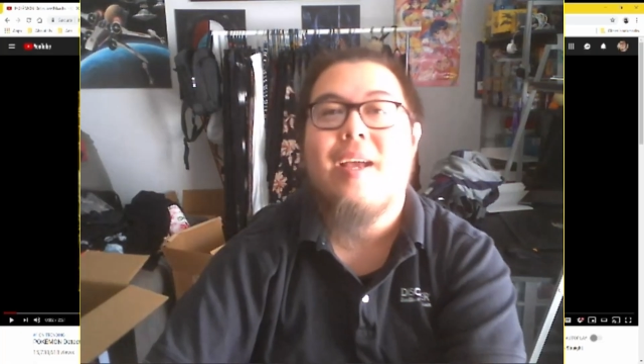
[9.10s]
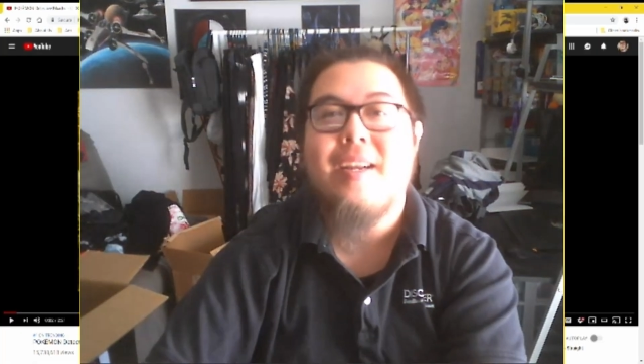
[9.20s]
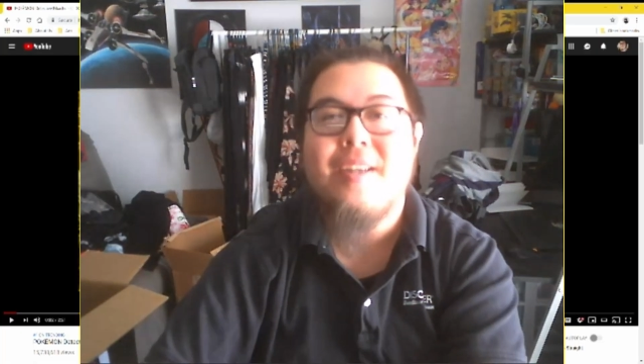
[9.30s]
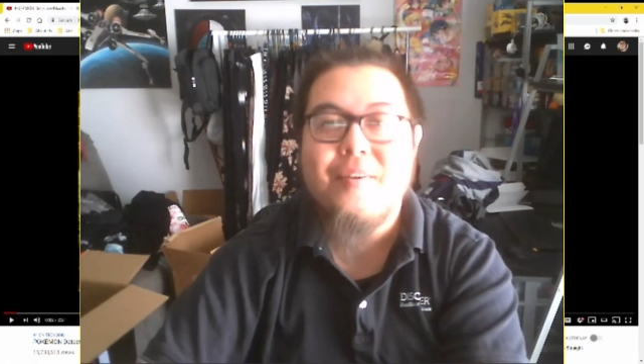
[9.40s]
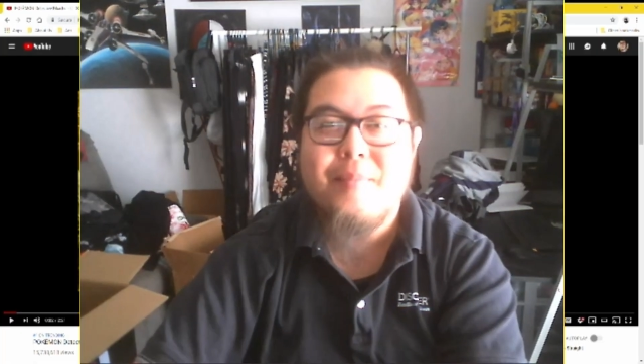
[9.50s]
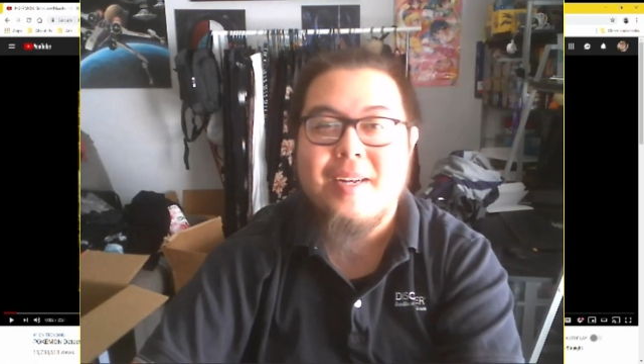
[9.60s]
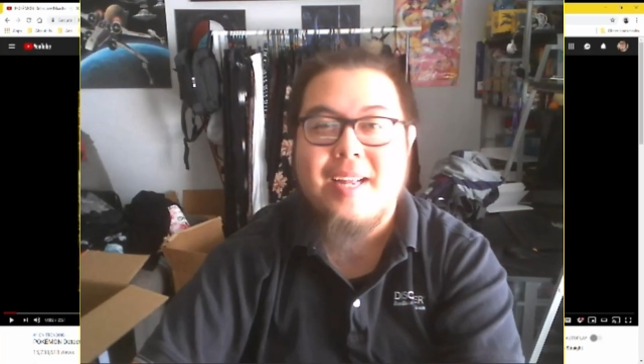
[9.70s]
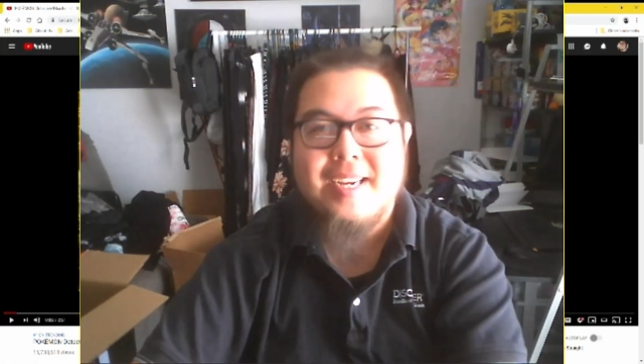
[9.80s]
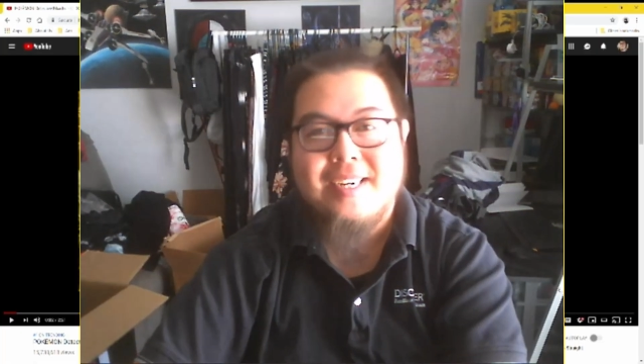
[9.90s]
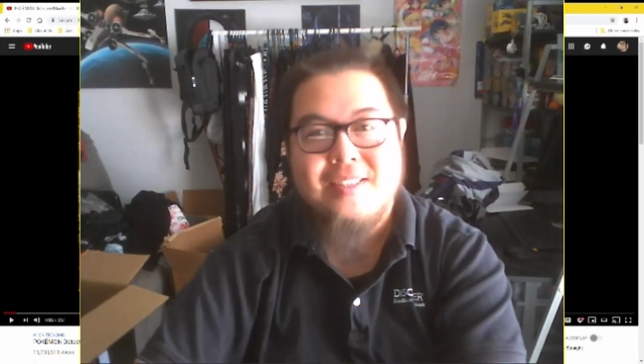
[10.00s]
I know I've been
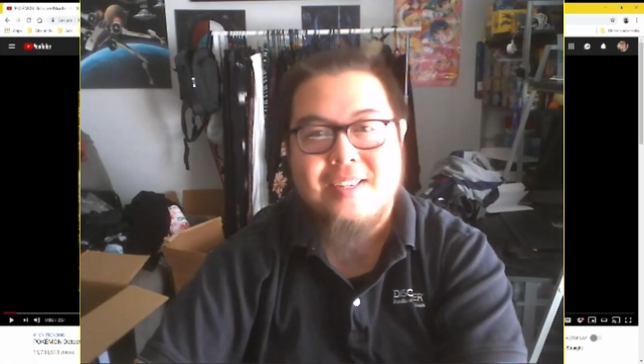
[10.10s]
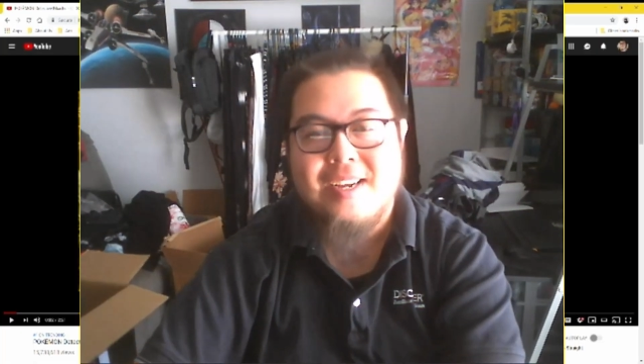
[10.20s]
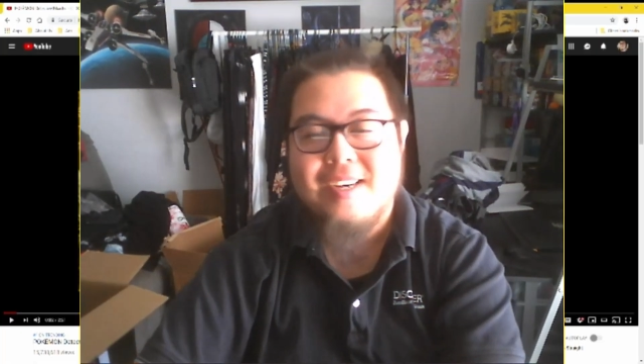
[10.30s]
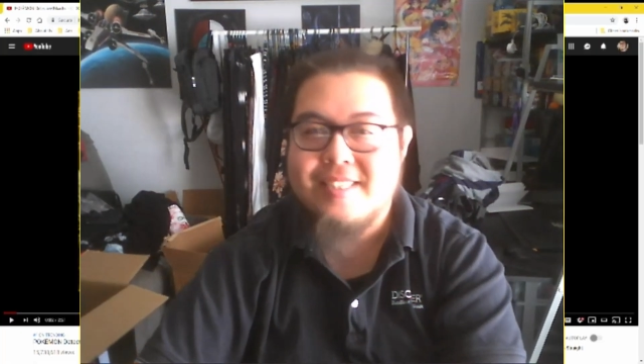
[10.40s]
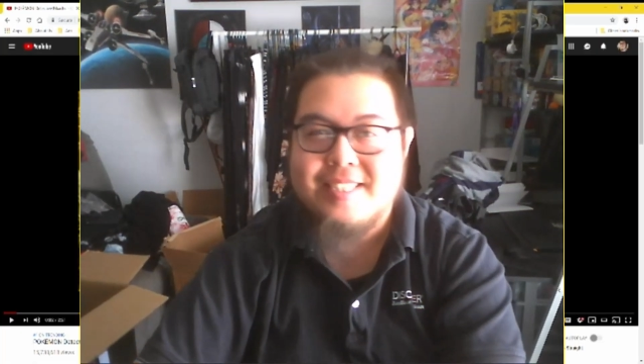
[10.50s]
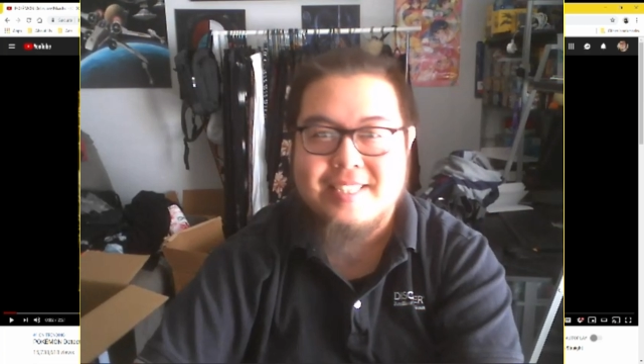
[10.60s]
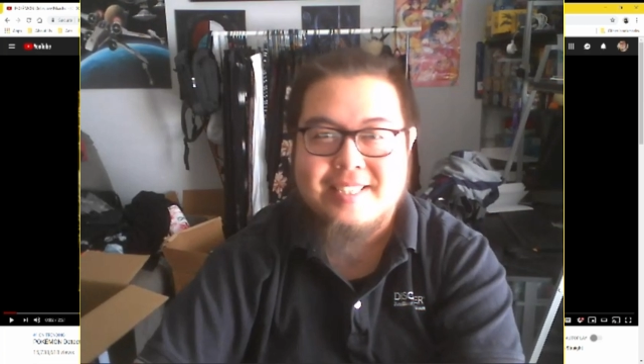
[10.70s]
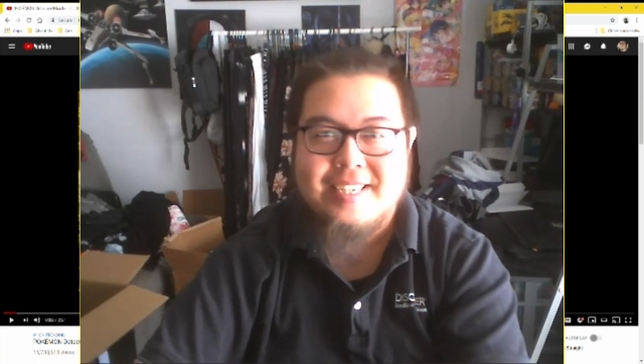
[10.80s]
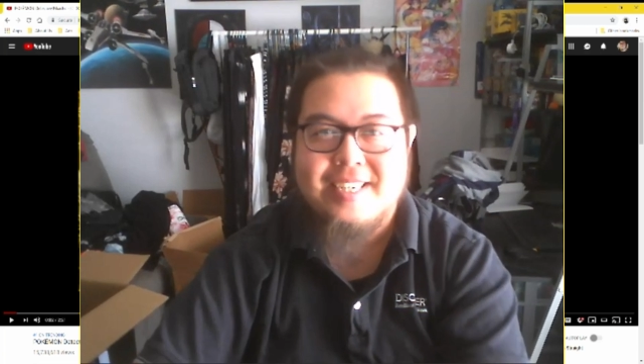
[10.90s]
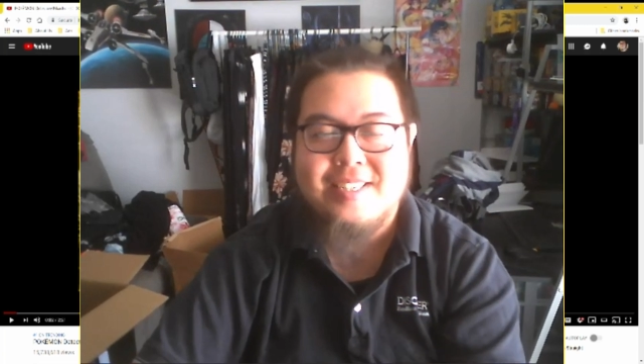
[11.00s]
lacking on the content lane.